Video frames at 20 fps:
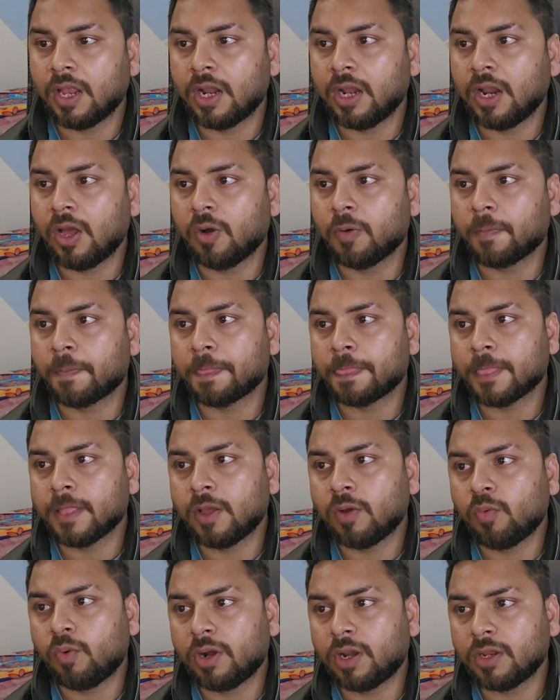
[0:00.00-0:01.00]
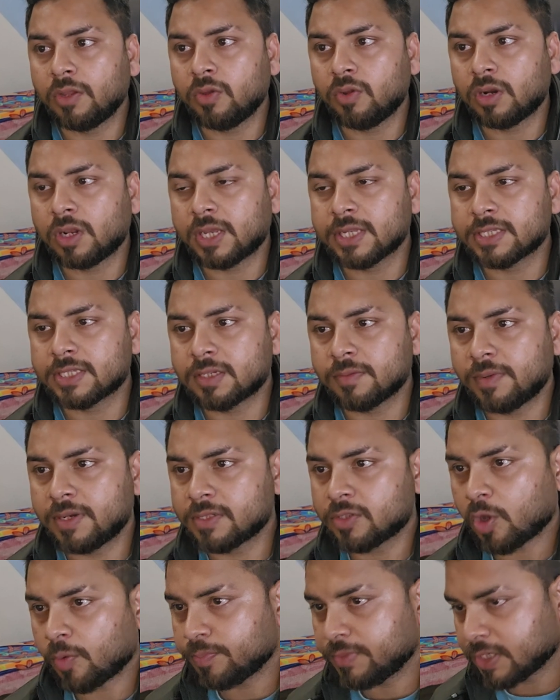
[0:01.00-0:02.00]
Now what are your
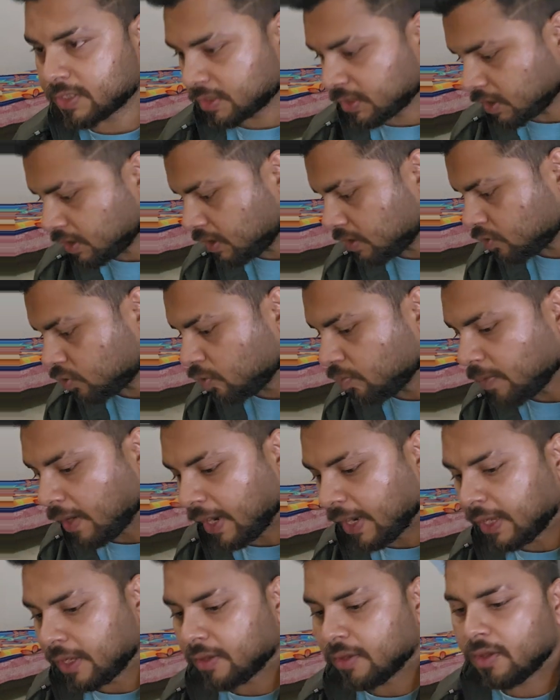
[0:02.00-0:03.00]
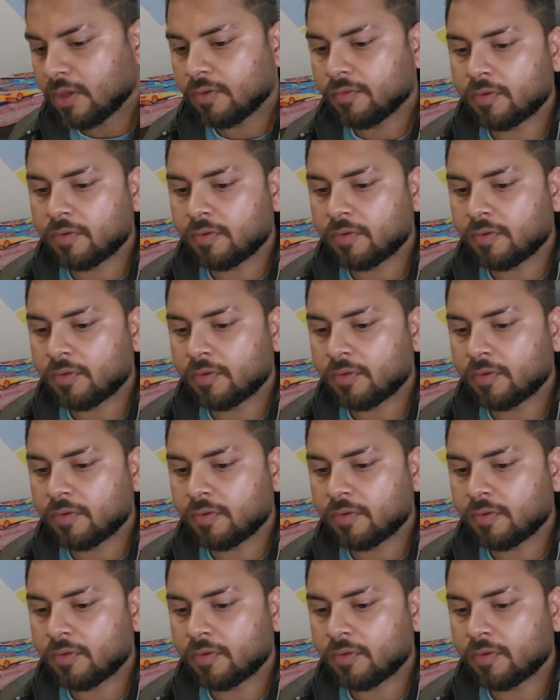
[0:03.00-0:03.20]
customers objections to buying?